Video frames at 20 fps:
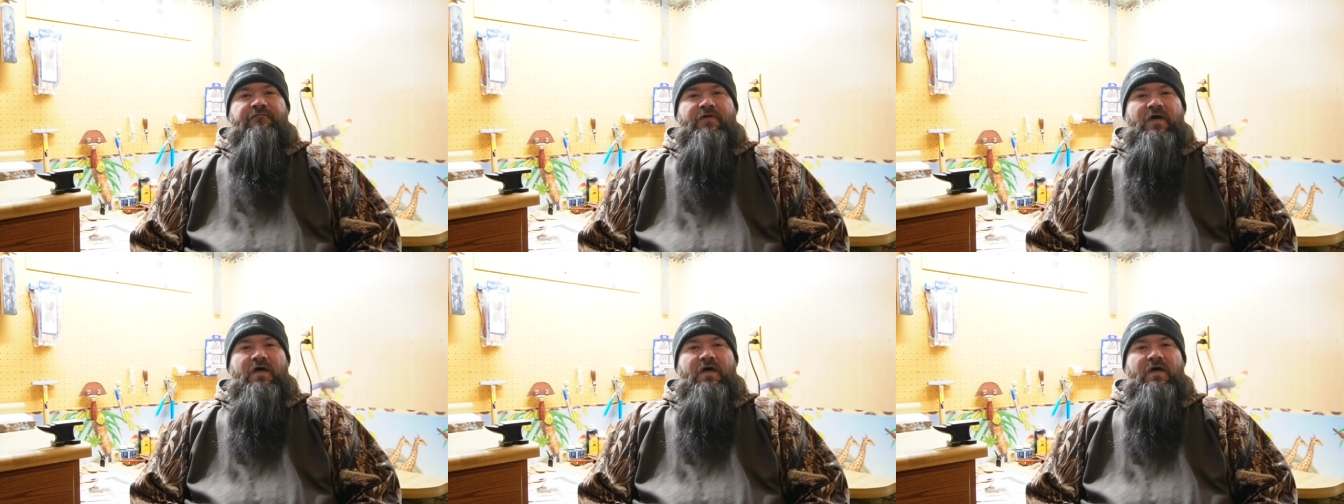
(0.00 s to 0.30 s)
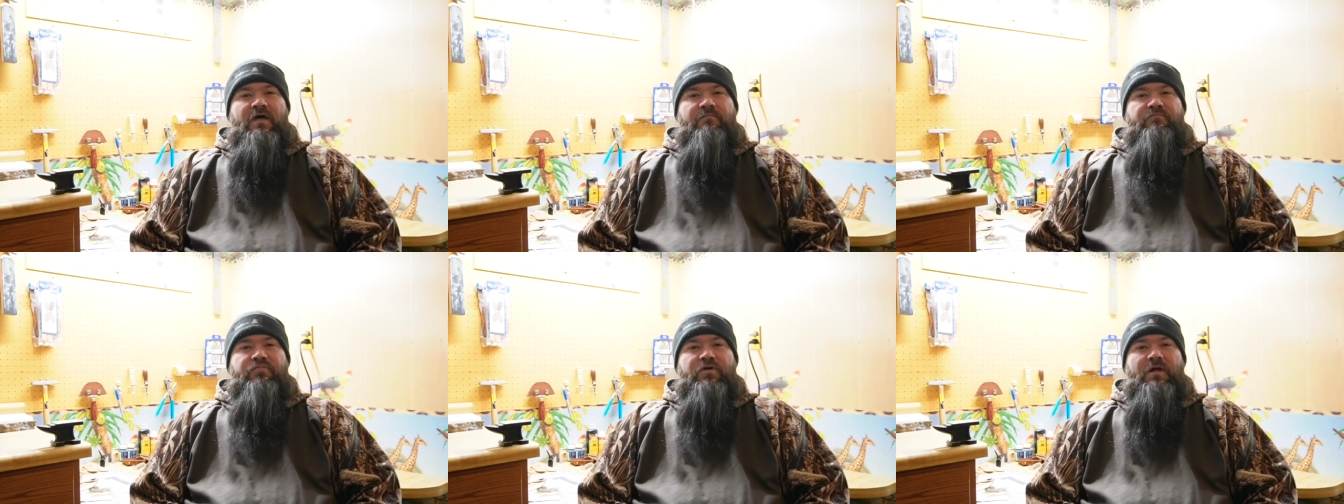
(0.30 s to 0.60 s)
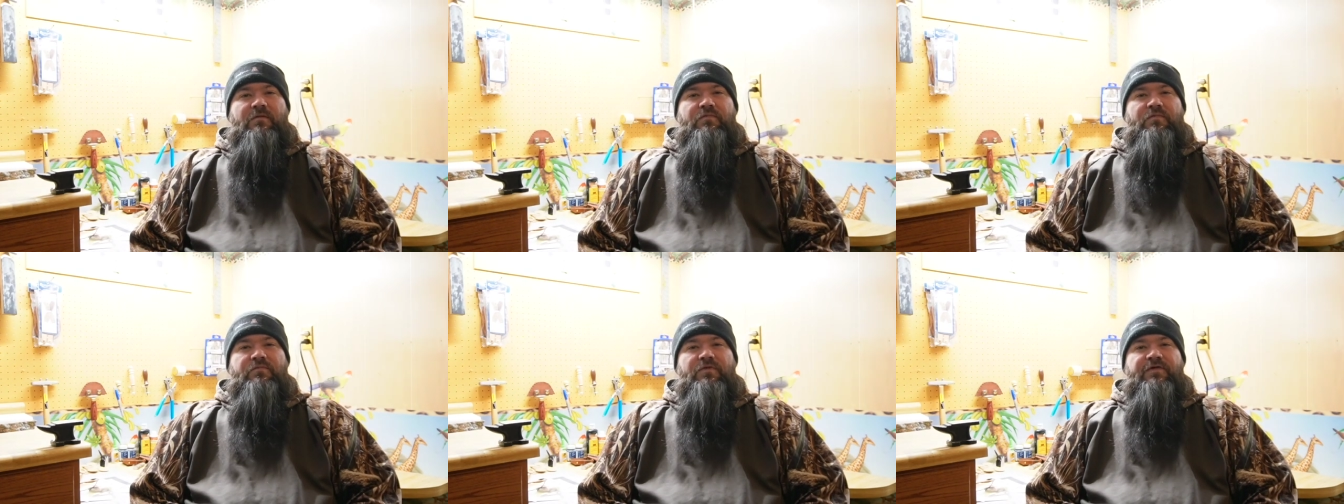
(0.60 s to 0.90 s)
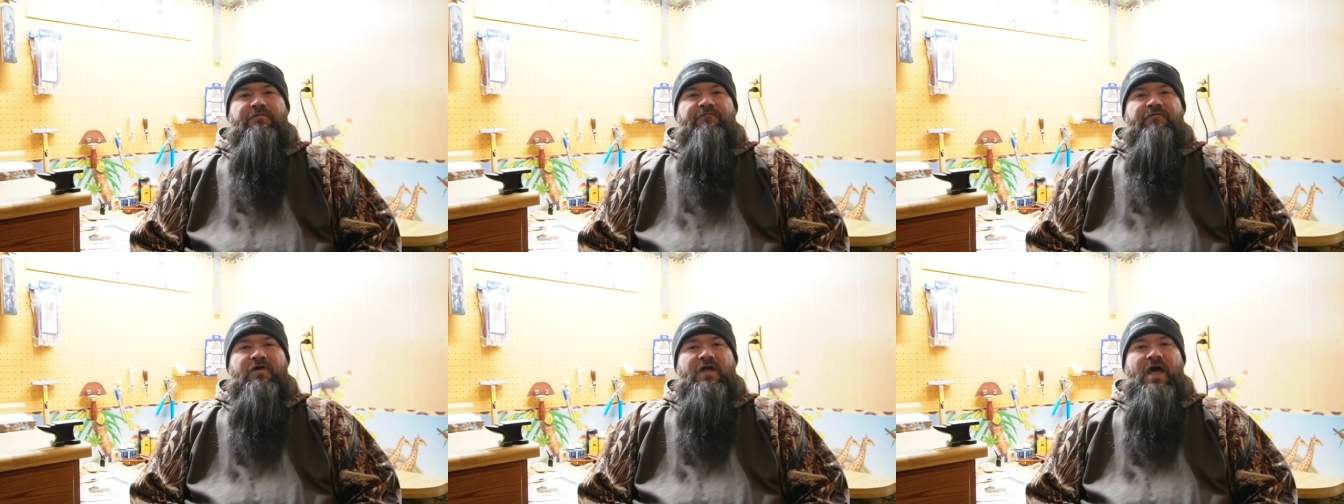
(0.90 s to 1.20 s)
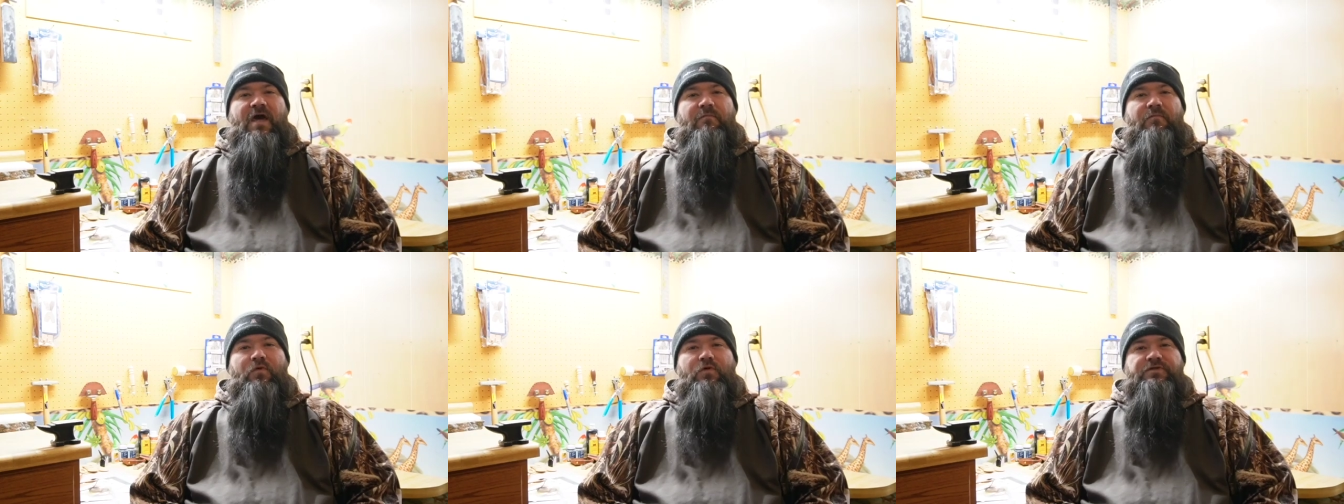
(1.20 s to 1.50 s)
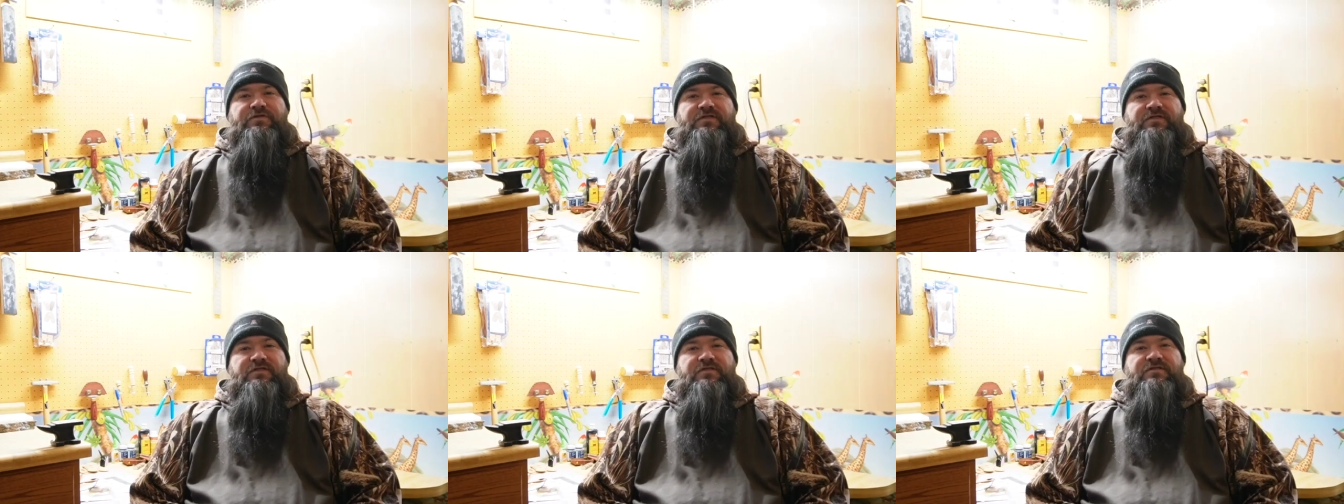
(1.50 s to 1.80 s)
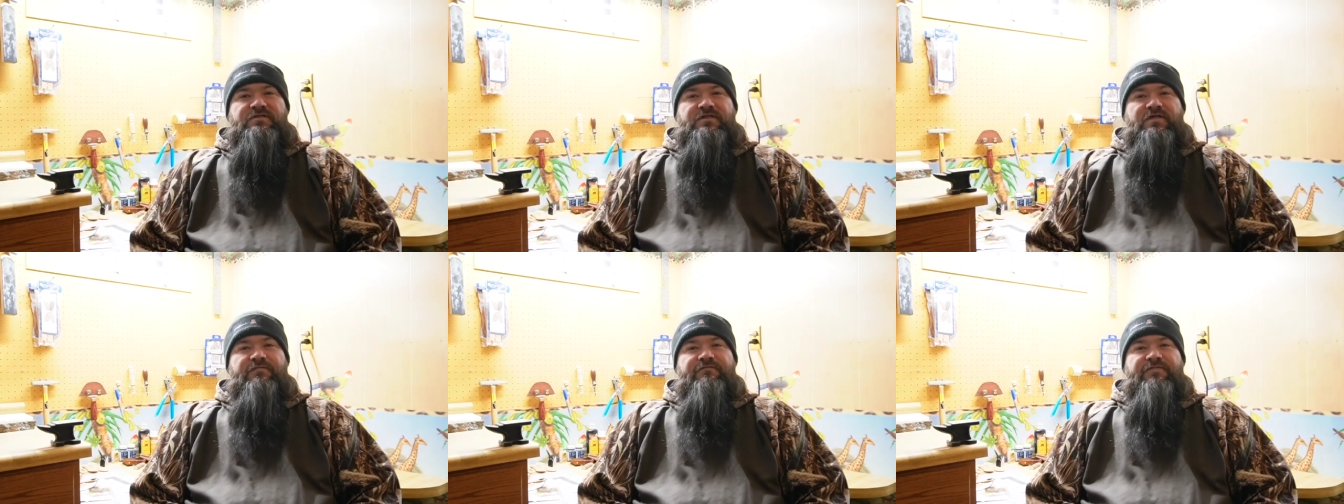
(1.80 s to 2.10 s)
I uh, probably forgot most of the
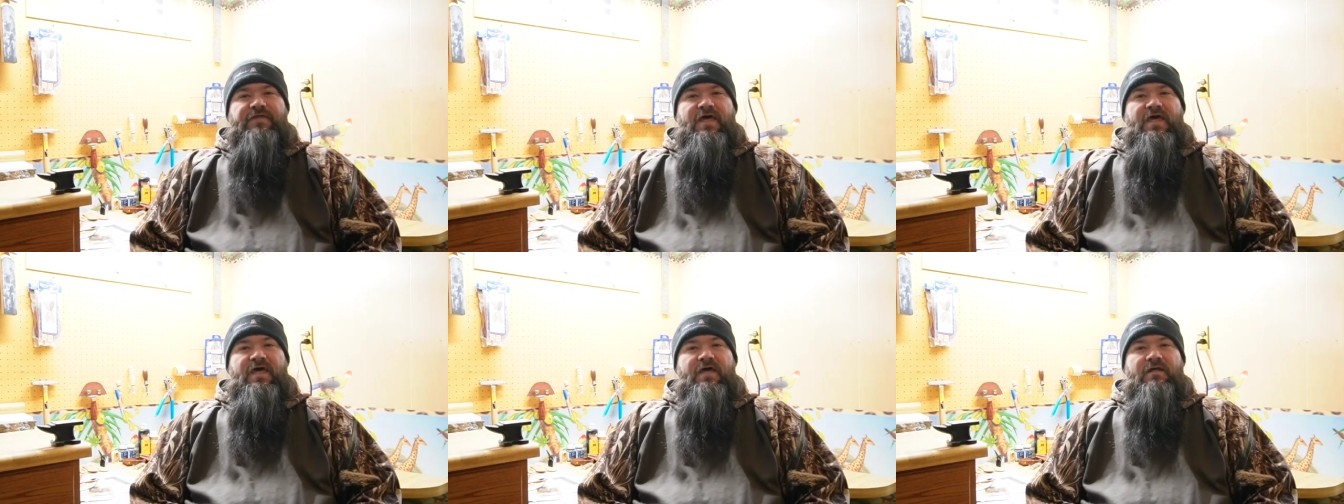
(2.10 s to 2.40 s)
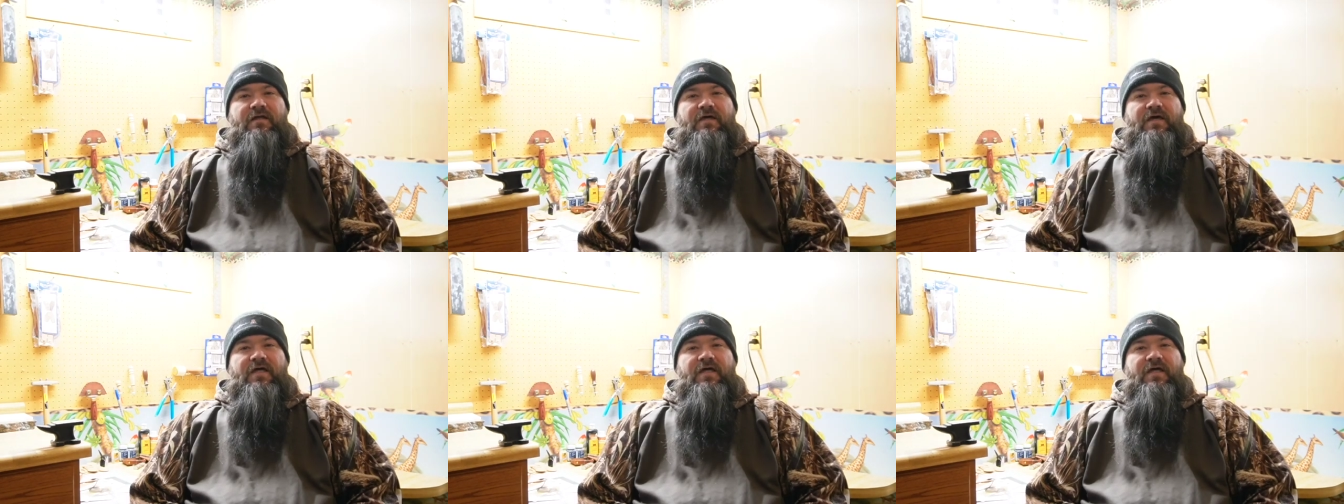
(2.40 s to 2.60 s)
stuff that